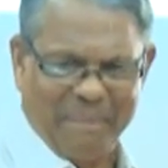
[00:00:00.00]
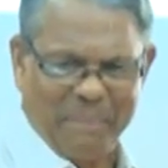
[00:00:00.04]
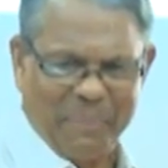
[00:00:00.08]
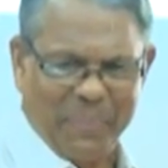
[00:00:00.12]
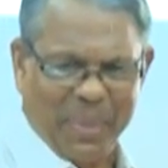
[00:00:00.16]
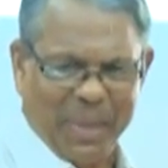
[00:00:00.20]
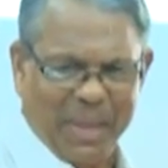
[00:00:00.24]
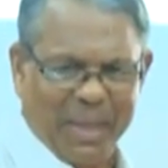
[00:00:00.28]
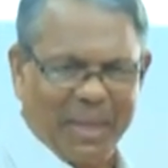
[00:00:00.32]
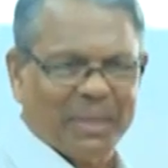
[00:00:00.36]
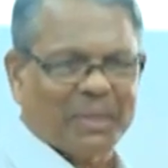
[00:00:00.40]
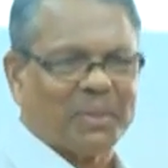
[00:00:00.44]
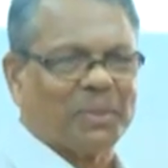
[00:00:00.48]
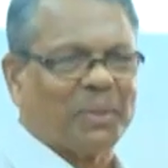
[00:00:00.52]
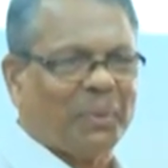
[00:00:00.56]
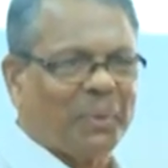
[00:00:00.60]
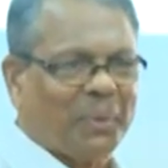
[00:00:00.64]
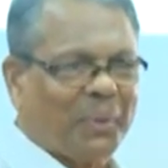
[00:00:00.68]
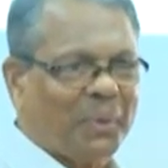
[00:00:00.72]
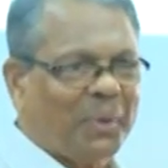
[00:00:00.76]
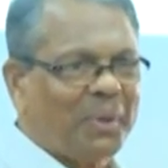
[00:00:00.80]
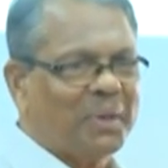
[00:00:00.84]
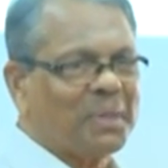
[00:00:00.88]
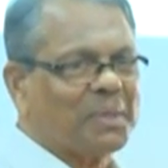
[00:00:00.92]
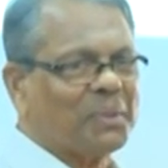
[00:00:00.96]
isn't it?
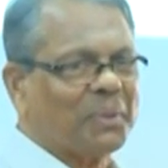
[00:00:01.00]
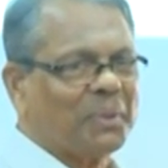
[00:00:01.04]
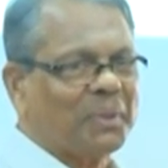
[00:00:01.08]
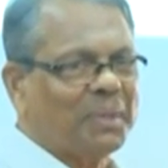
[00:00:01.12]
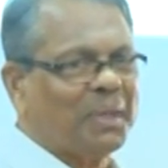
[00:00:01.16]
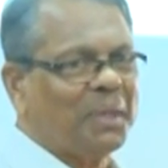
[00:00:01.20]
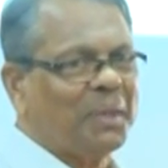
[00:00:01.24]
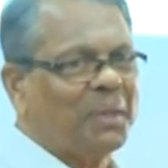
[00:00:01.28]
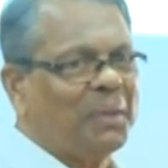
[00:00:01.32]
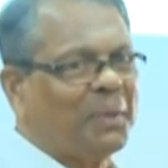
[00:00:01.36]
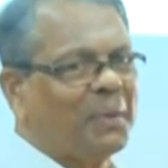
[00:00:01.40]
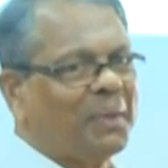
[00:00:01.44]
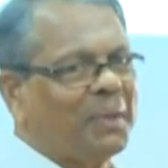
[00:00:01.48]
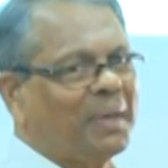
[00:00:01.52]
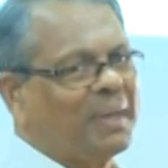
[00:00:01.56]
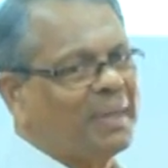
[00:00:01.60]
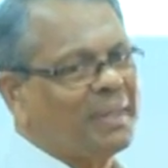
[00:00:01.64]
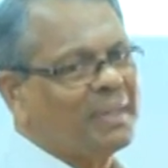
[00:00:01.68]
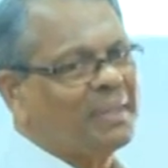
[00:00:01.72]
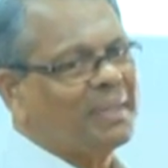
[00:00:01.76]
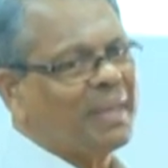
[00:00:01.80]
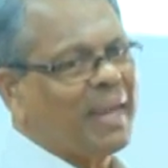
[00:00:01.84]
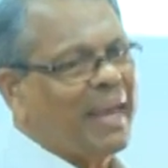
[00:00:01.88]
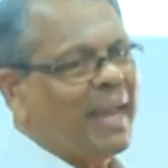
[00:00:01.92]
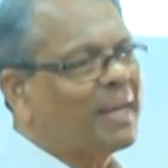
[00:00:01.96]
So
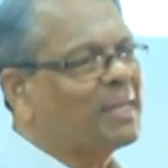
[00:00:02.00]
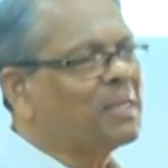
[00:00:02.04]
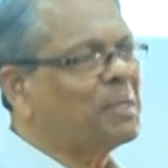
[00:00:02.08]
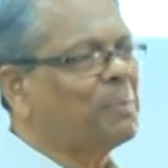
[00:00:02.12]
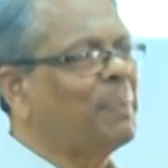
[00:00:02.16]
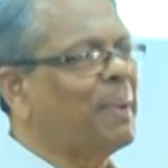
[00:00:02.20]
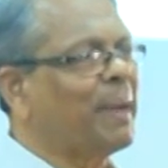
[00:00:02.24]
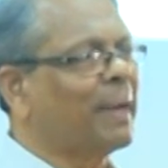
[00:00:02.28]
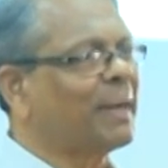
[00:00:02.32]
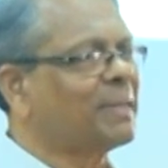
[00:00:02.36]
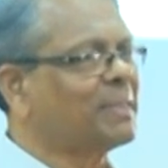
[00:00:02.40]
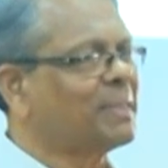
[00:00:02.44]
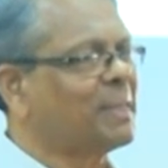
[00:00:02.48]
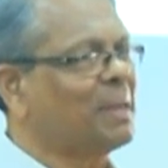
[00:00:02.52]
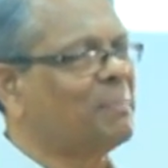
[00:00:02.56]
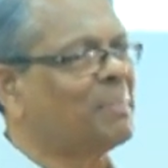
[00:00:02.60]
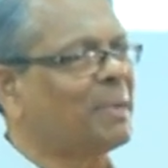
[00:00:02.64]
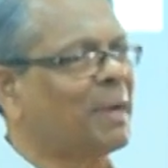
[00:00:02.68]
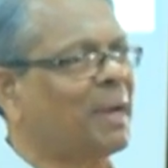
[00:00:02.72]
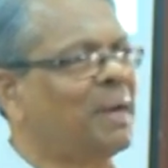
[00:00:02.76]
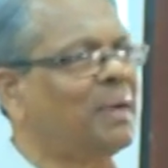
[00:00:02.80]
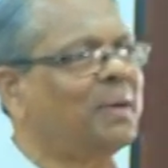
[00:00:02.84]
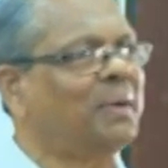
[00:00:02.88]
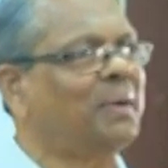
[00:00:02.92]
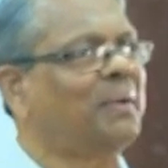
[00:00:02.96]
also the donors
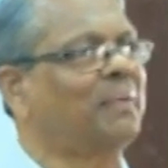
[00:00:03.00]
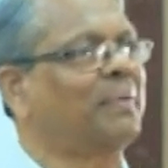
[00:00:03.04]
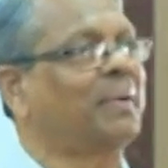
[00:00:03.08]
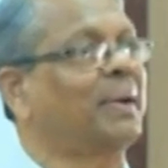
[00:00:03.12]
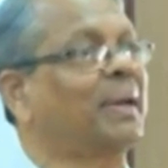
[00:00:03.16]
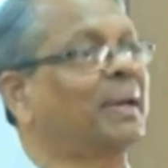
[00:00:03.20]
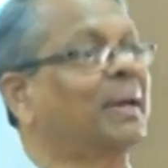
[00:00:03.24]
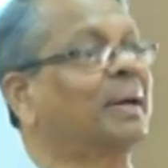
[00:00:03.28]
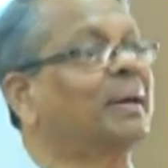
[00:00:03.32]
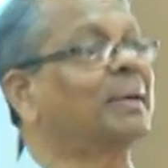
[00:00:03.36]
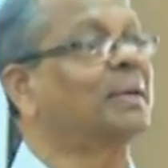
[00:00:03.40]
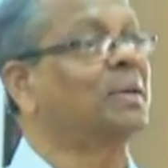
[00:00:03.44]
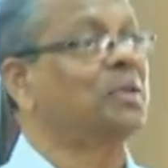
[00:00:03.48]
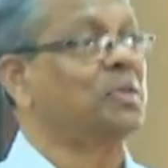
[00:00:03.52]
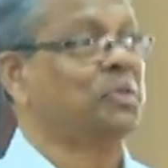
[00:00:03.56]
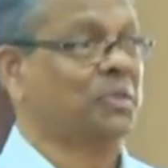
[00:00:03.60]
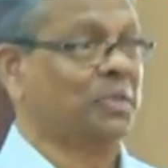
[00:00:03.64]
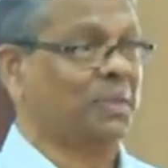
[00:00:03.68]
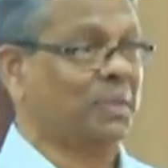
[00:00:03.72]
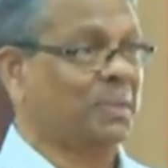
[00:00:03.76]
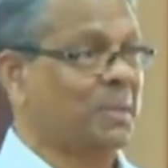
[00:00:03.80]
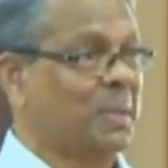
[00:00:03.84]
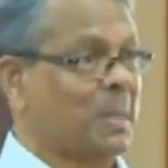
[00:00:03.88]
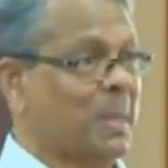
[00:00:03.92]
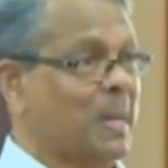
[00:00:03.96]
expect some kind of
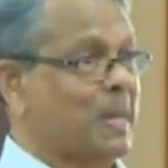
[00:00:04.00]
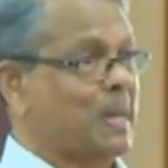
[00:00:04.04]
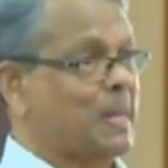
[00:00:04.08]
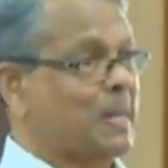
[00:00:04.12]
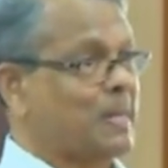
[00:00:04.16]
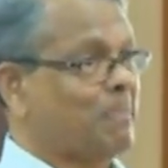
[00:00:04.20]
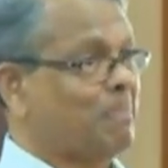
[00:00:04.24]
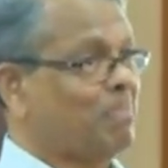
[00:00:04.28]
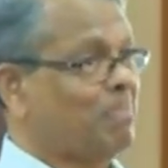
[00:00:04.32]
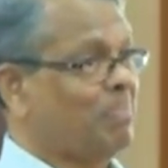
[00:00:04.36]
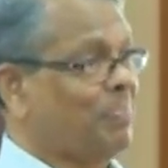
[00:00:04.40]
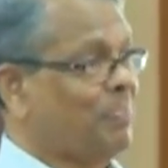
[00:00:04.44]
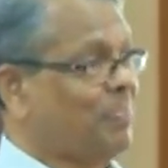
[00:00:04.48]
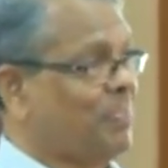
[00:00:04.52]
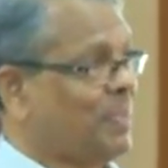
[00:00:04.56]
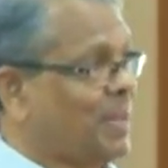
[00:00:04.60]
recognition.